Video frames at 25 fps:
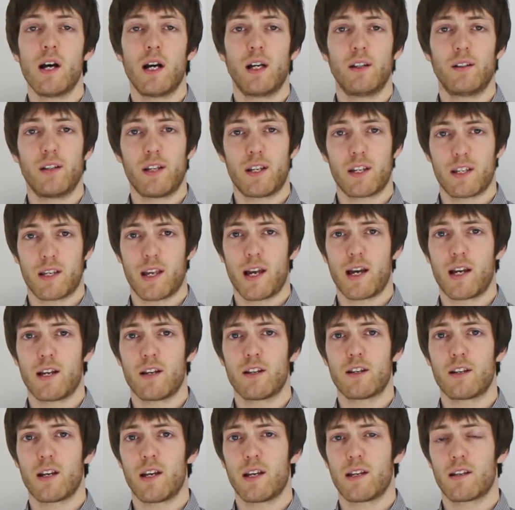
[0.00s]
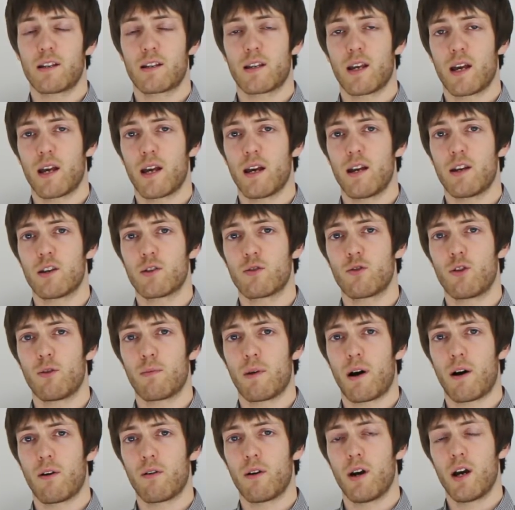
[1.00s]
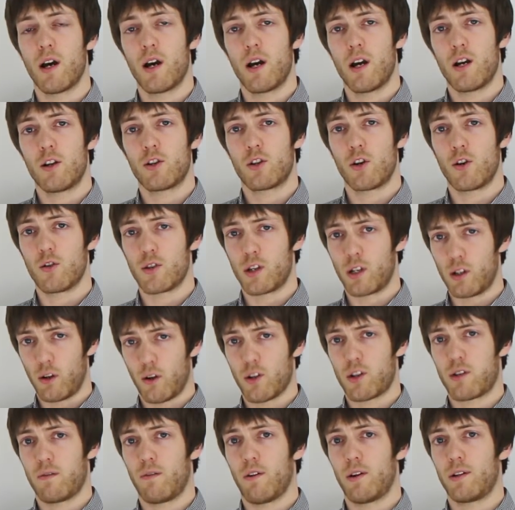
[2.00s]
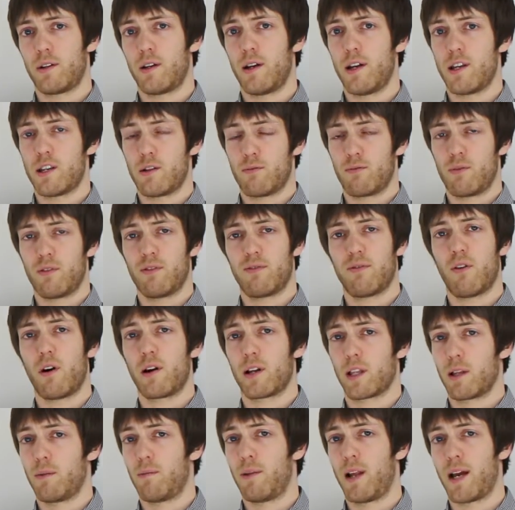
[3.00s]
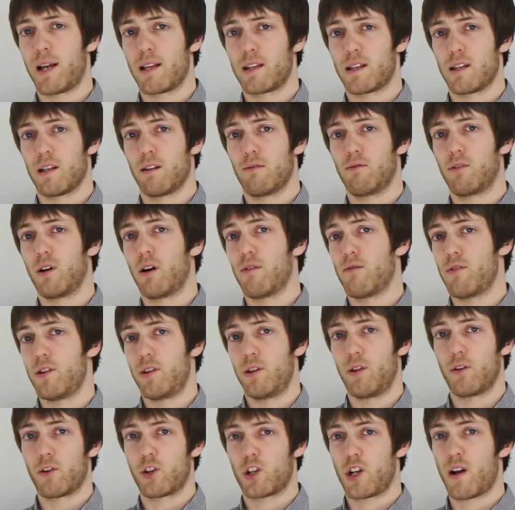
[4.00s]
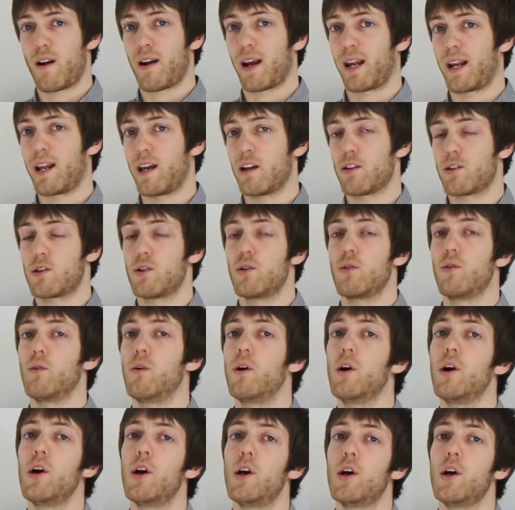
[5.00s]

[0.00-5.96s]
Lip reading: At this stage, it's all about choosing lots of ideas and refining them later rather than not showing any at all.